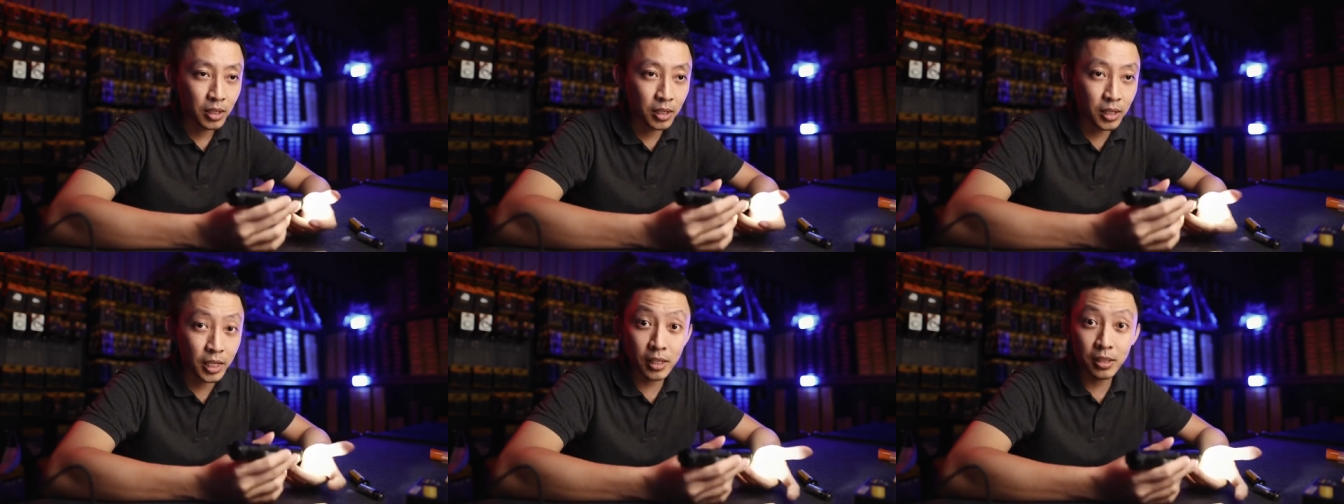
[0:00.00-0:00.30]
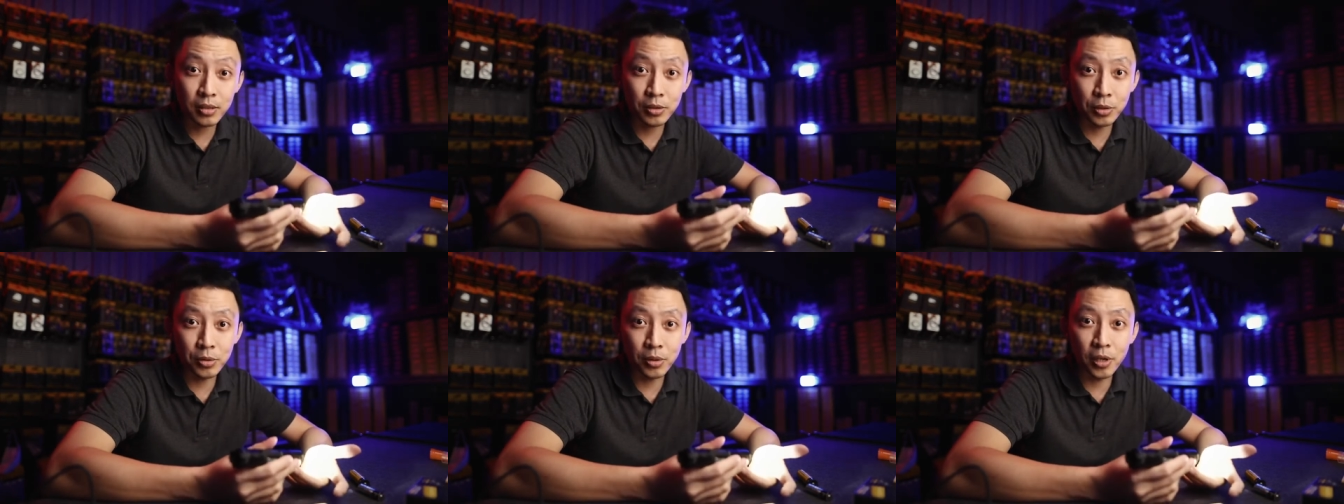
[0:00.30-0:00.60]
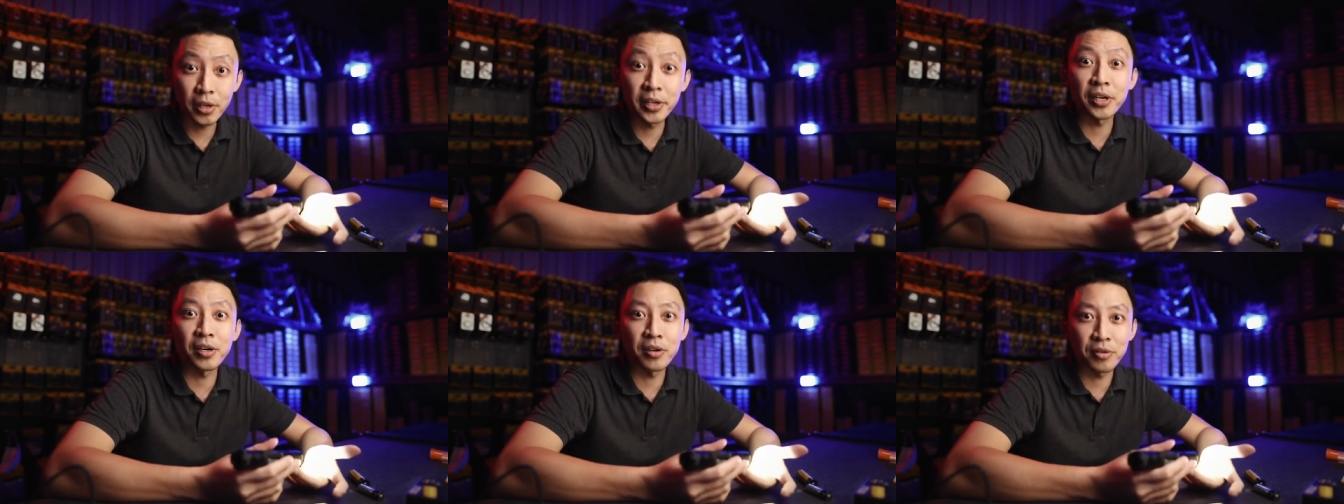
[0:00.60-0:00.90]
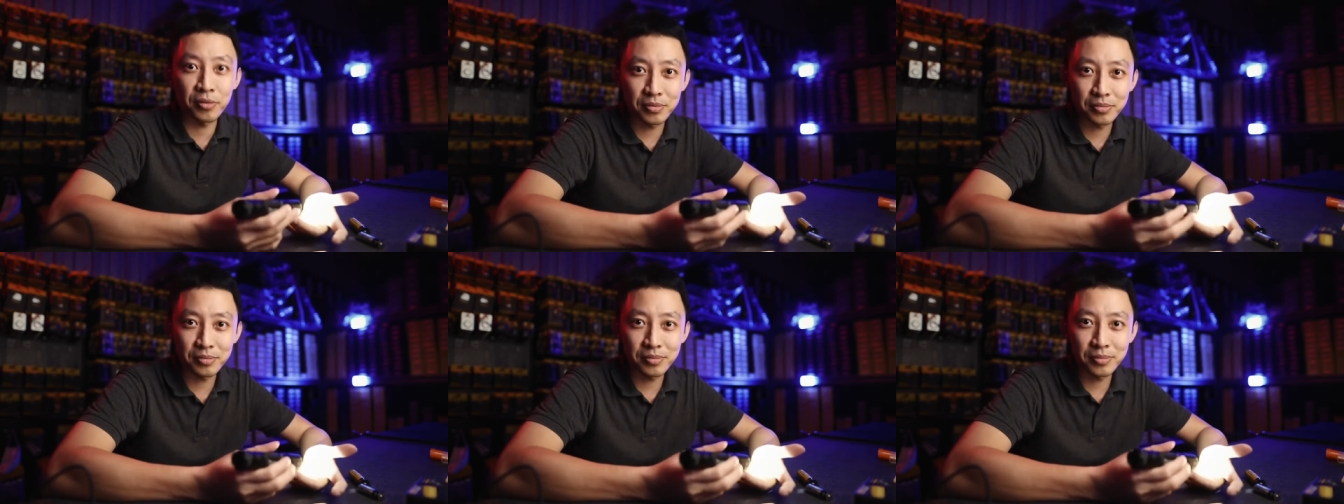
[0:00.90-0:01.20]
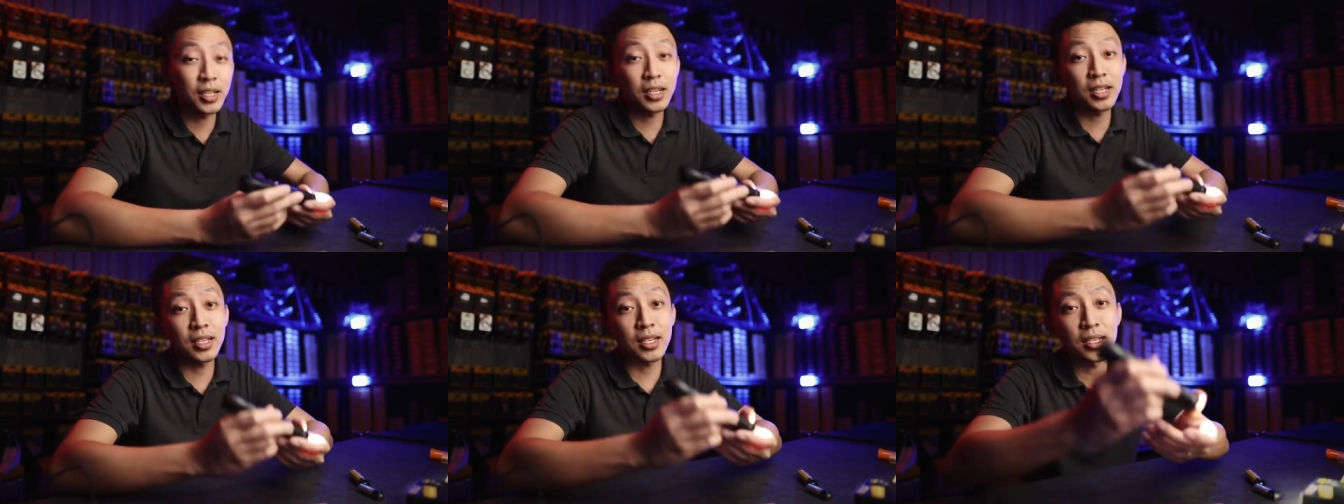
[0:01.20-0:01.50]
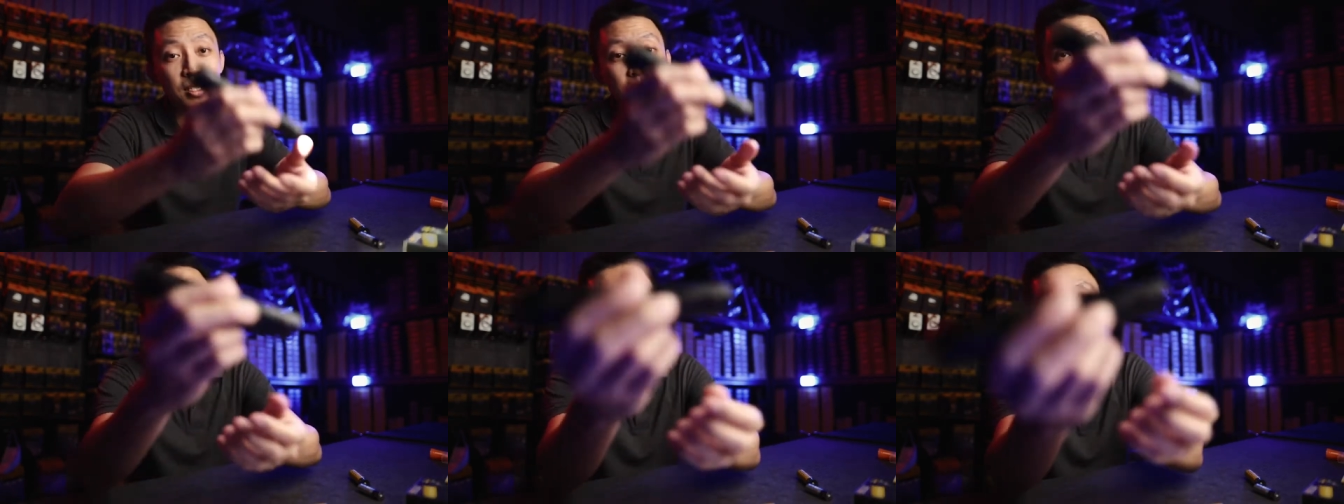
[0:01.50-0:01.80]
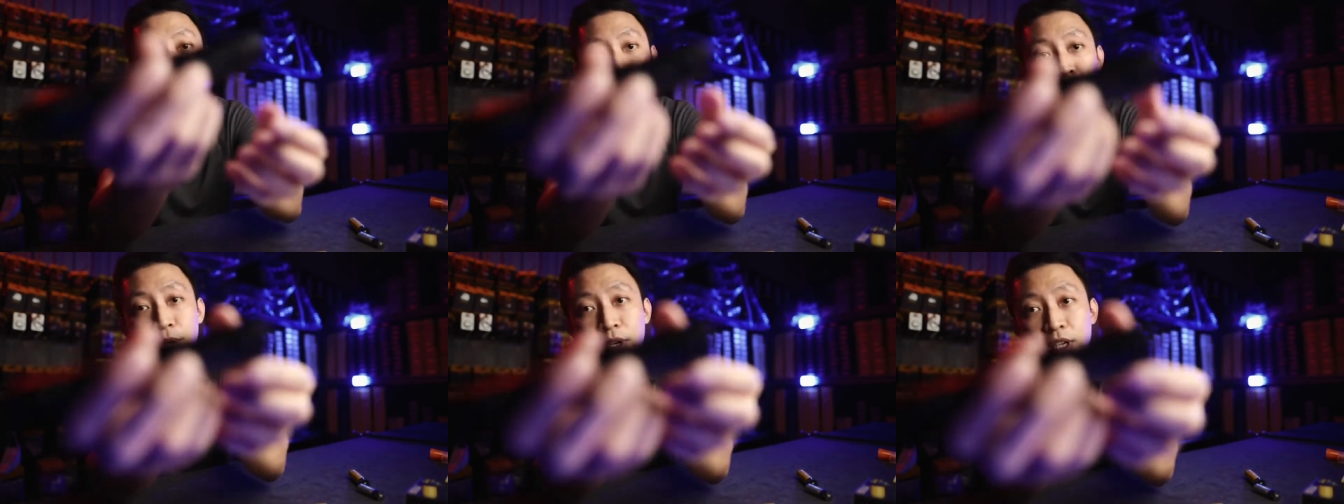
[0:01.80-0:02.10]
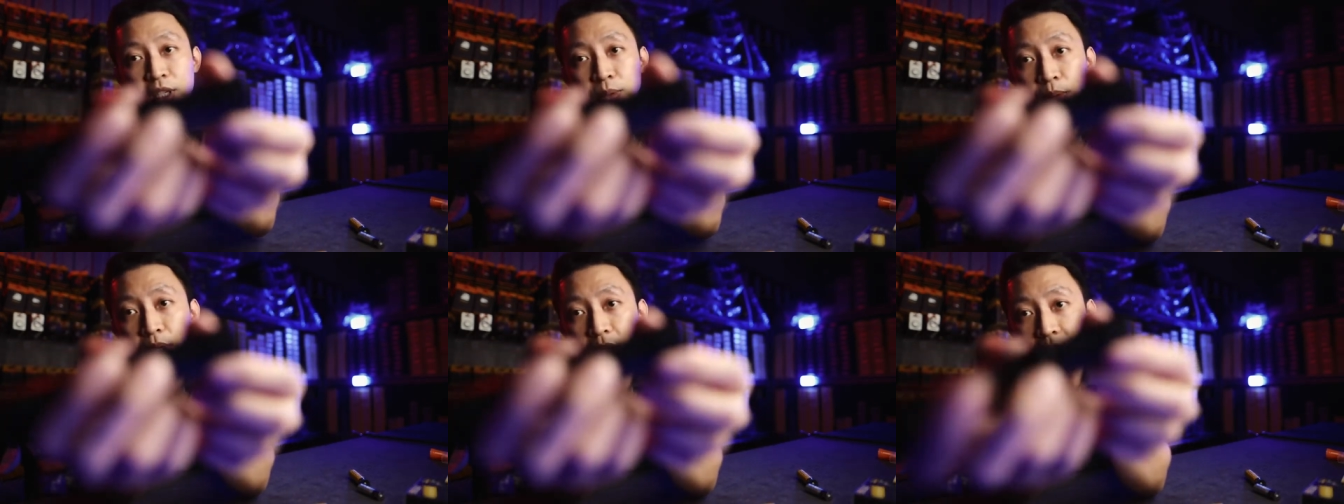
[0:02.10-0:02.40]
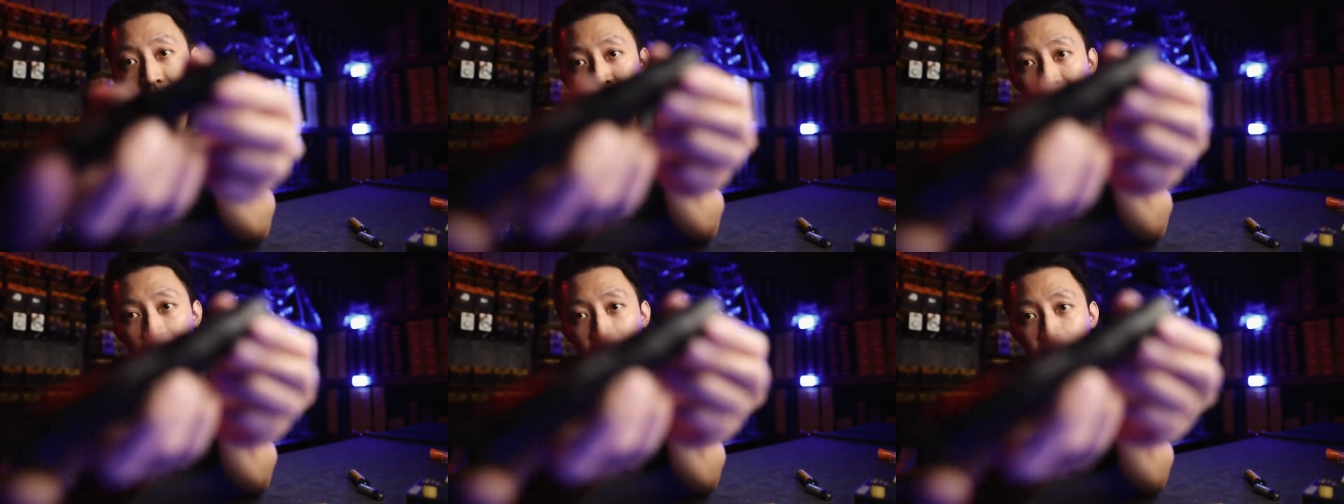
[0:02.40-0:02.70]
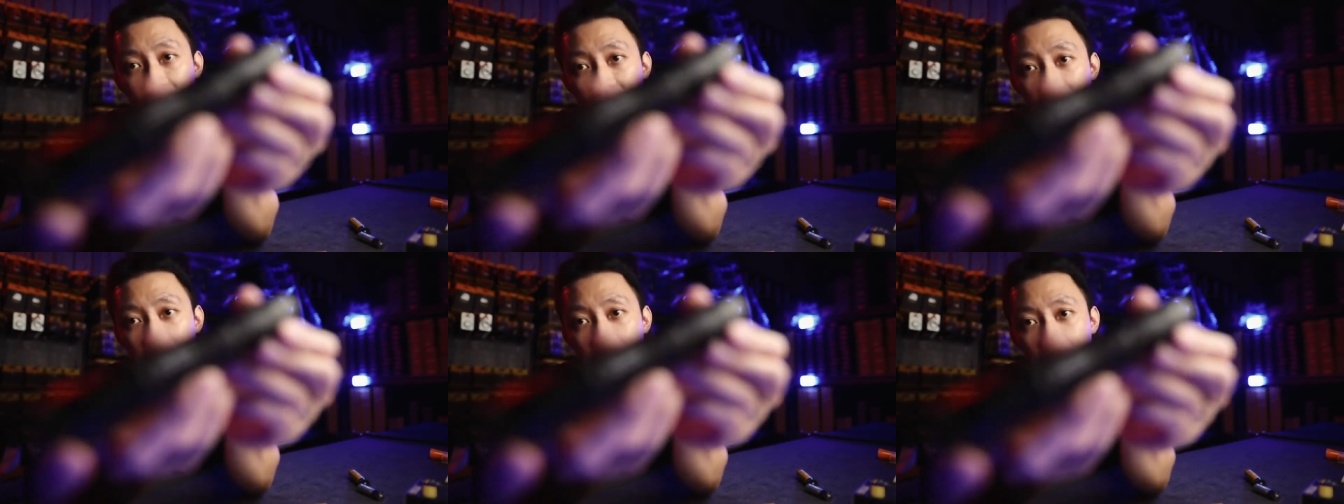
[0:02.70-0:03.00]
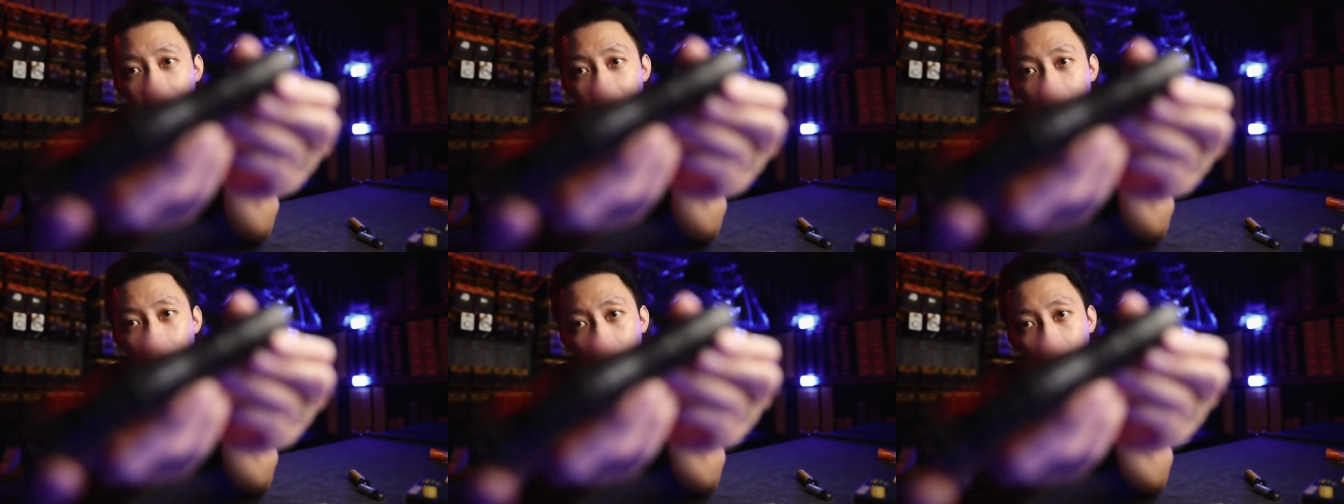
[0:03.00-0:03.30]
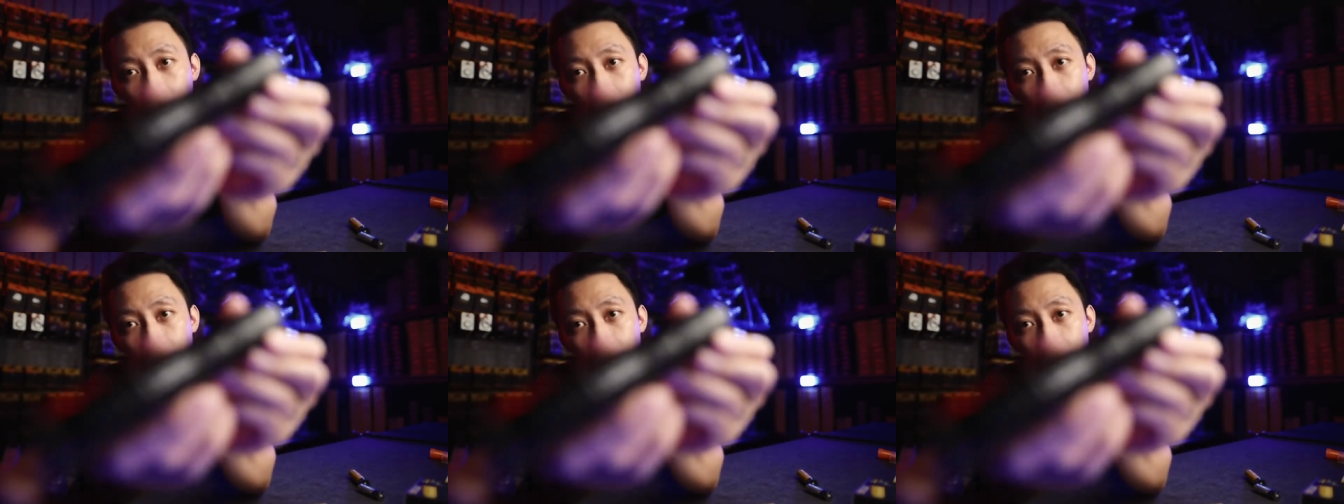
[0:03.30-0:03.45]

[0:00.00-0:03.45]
click to on and off. There is a USB-C